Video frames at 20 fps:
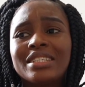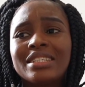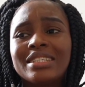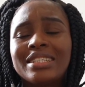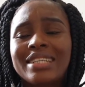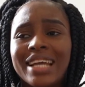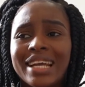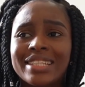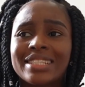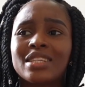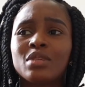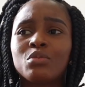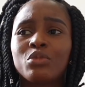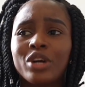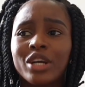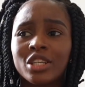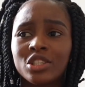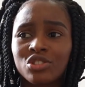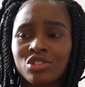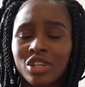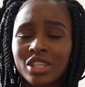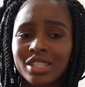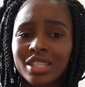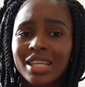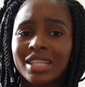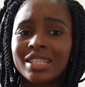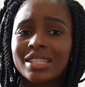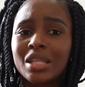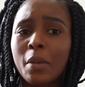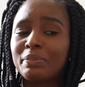getting more
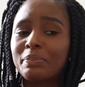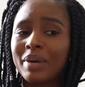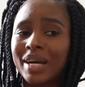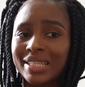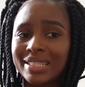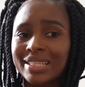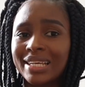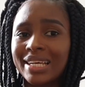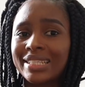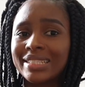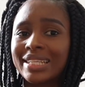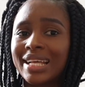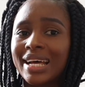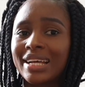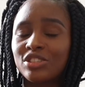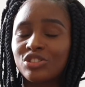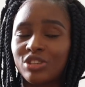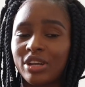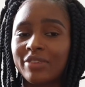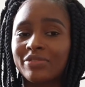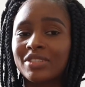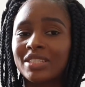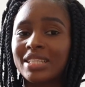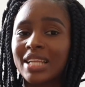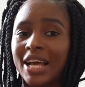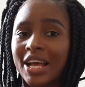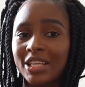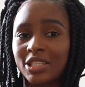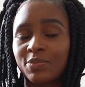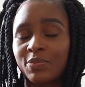interested in the pattern
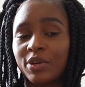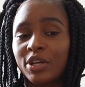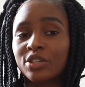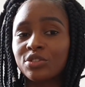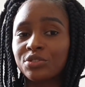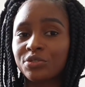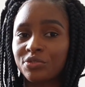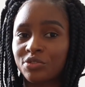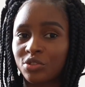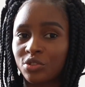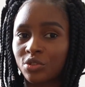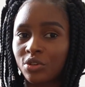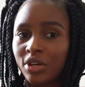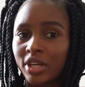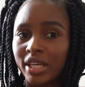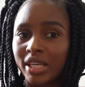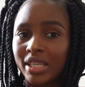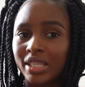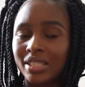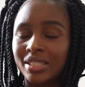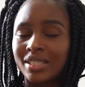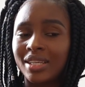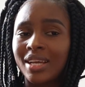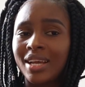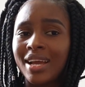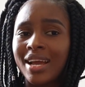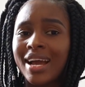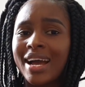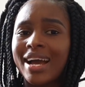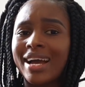drafting aspect of sewing.
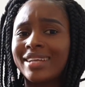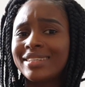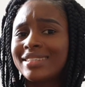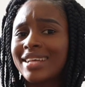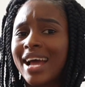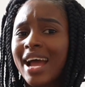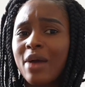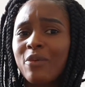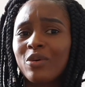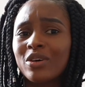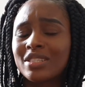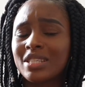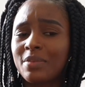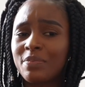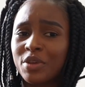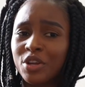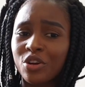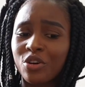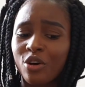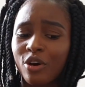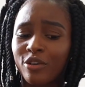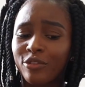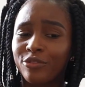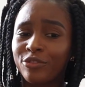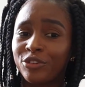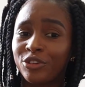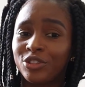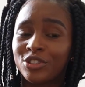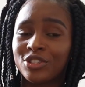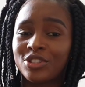And I was a bit
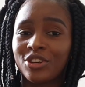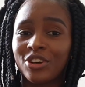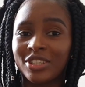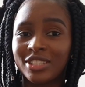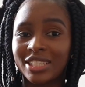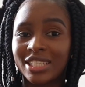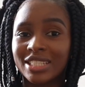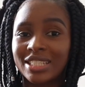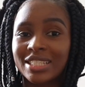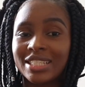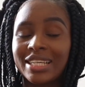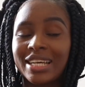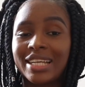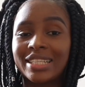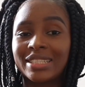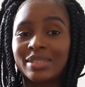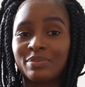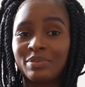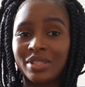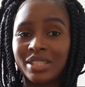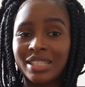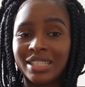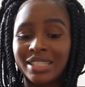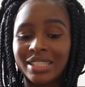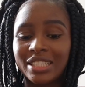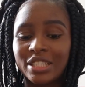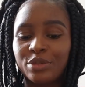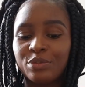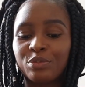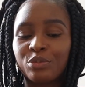confused, honestly, at the
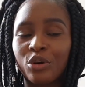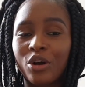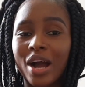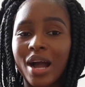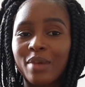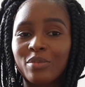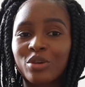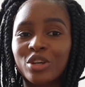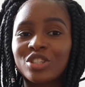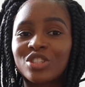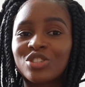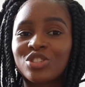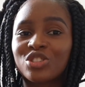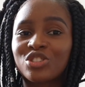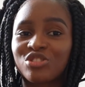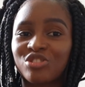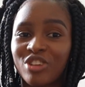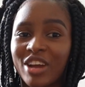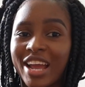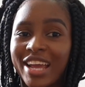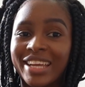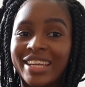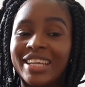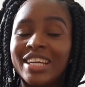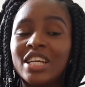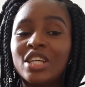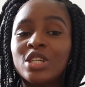beginning, but I'm going to try